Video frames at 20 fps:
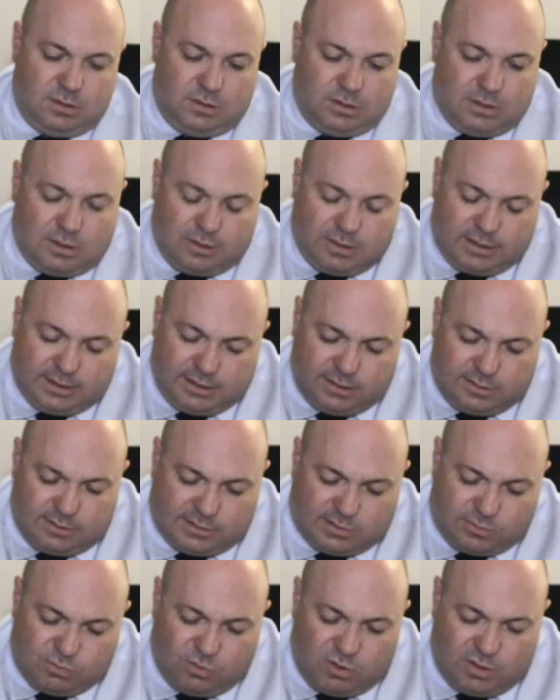All right,
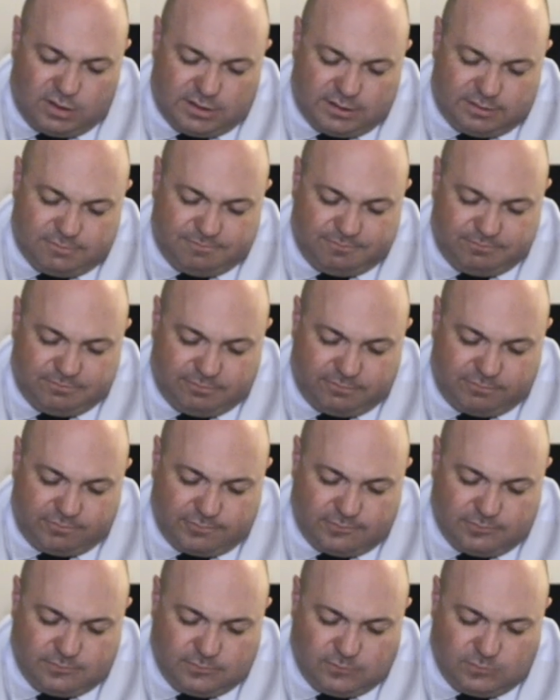here's one.
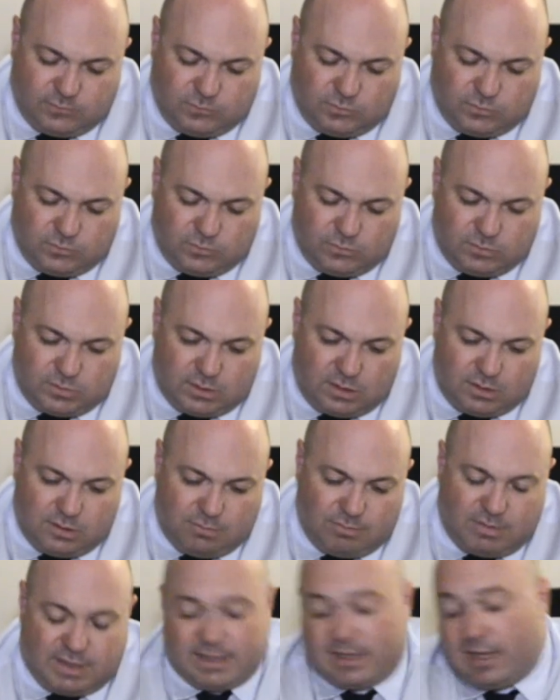
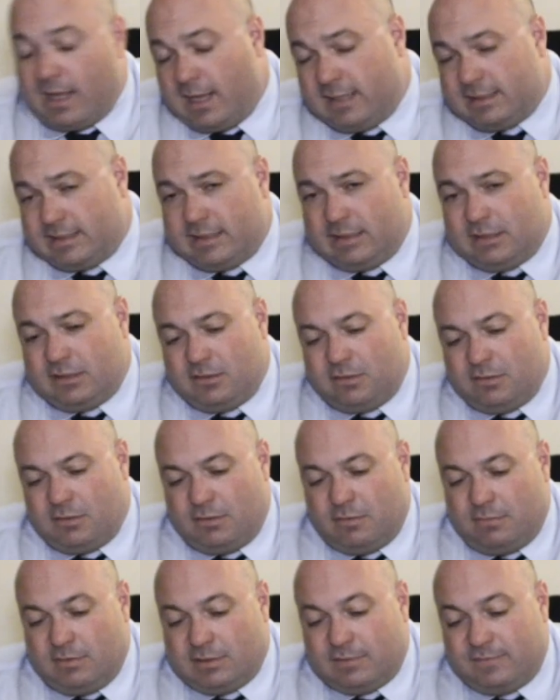My cousin
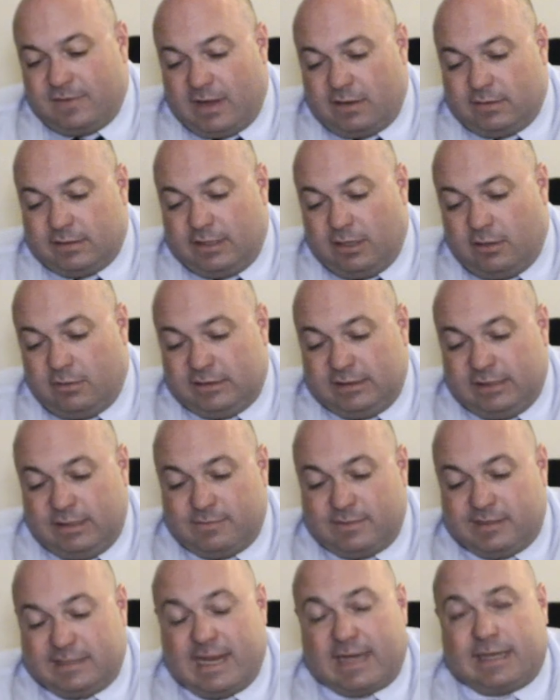was found guilty of
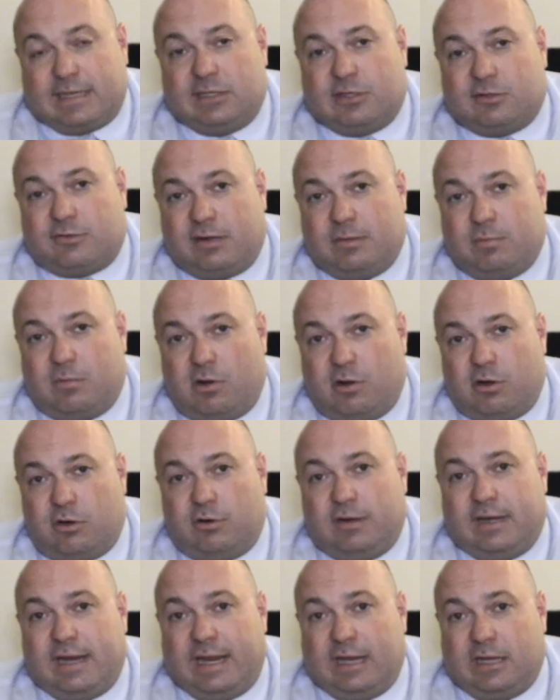second-degree
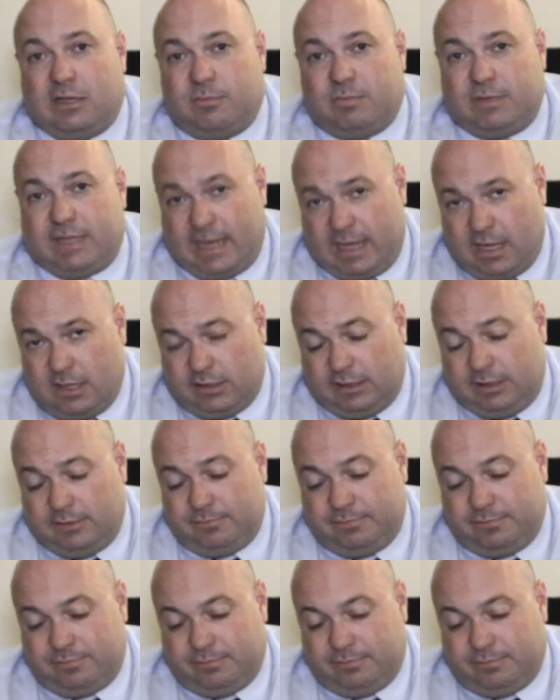murder in Ingham County.